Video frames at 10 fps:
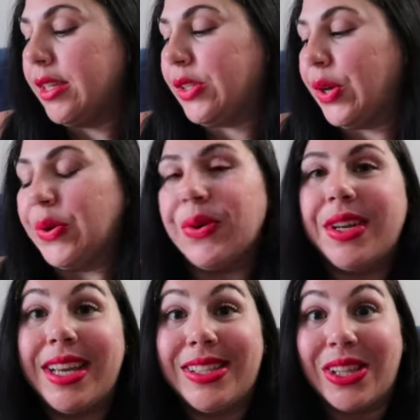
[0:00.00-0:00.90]
So
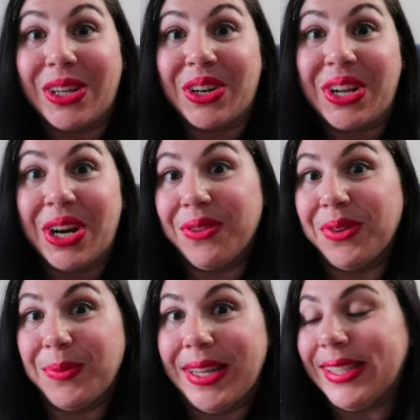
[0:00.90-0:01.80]
it's a learning curve
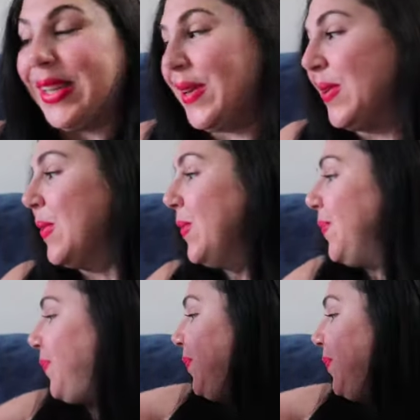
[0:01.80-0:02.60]
for me too.